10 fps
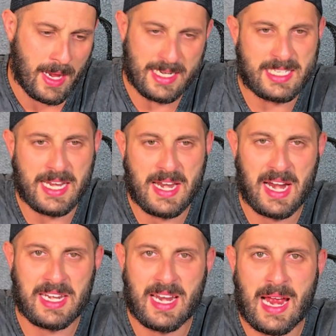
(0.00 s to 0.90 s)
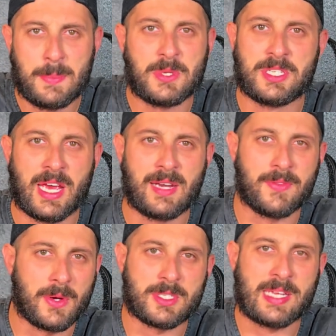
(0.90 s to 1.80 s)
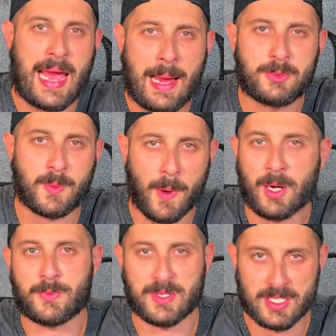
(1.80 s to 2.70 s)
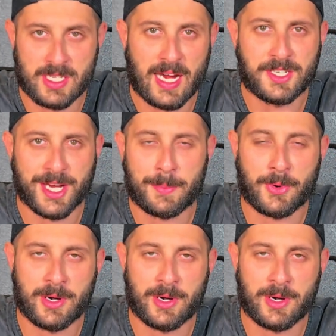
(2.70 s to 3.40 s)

I'd say 99% of those tabs were marked with CIJ